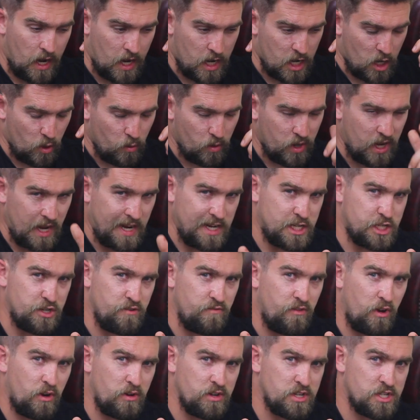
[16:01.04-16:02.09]
and I will catch you
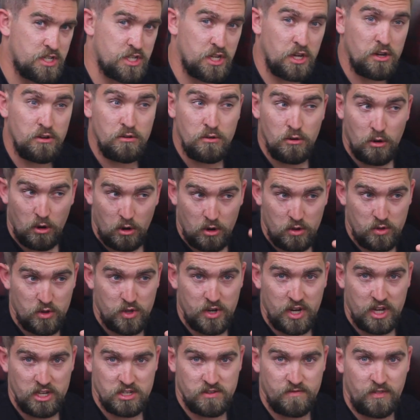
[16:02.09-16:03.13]
very soon on the
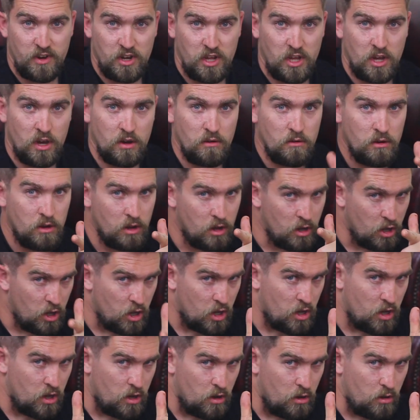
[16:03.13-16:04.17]
next video.
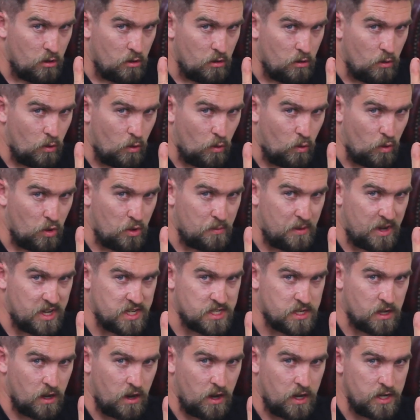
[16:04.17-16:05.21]
All the
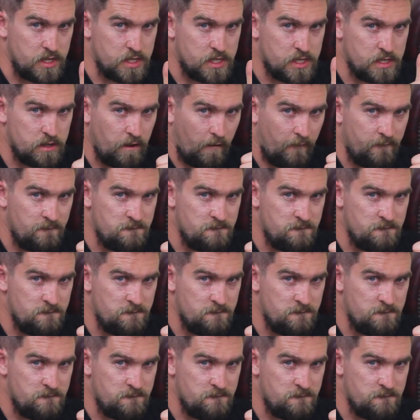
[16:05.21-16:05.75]
best, guys.